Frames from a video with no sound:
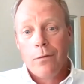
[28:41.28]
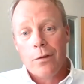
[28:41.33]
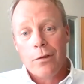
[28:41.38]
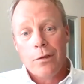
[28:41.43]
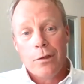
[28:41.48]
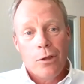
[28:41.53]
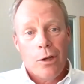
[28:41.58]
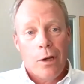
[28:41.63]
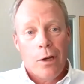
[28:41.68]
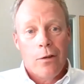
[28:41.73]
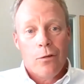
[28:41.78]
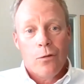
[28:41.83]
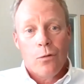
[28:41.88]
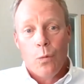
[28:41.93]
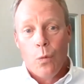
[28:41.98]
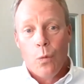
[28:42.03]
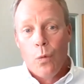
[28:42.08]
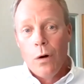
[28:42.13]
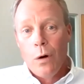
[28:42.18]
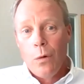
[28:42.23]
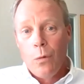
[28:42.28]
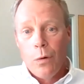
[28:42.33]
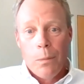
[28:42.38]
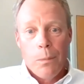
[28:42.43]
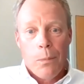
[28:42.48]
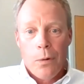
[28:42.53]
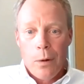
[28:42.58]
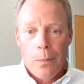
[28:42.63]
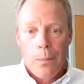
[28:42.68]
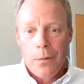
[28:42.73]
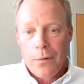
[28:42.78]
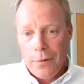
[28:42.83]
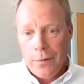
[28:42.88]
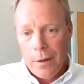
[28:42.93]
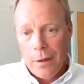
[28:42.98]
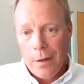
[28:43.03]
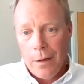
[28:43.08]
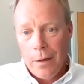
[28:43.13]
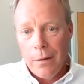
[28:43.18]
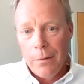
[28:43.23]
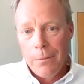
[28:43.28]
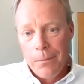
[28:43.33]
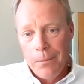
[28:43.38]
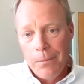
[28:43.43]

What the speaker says: It's just changed where we're purposing it.